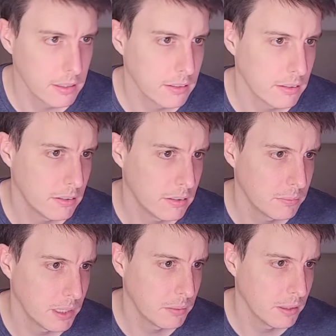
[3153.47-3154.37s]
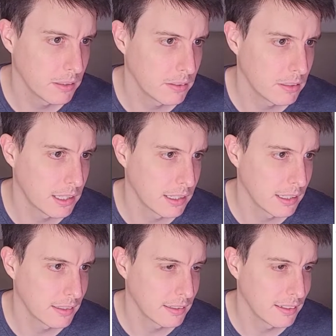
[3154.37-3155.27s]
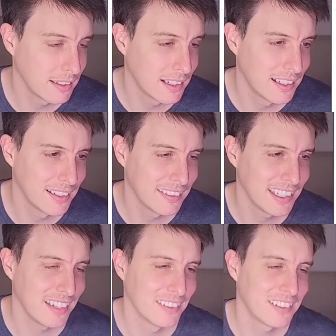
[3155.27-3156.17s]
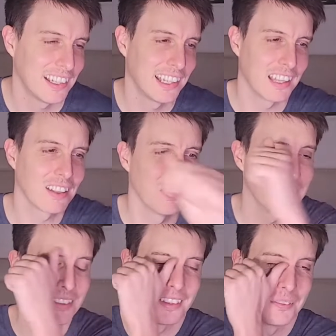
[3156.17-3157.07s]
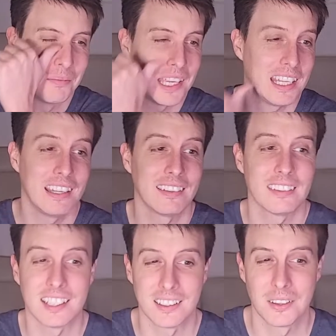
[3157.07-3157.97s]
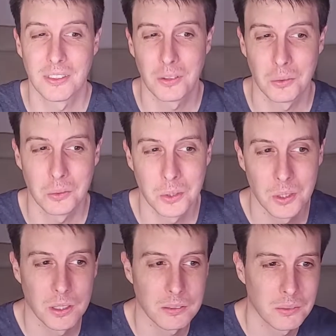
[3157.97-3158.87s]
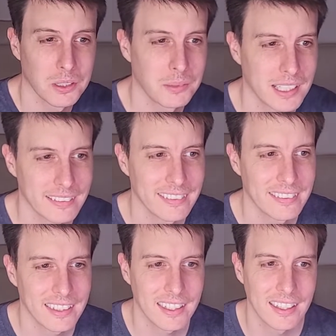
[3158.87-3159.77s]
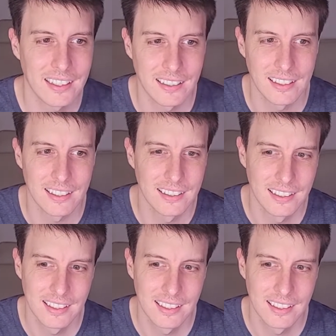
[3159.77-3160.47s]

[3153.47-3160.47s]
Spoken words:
Let's try to get. Oh, see, I was trying to get close on the meaning side, and I thought, what? What about skin?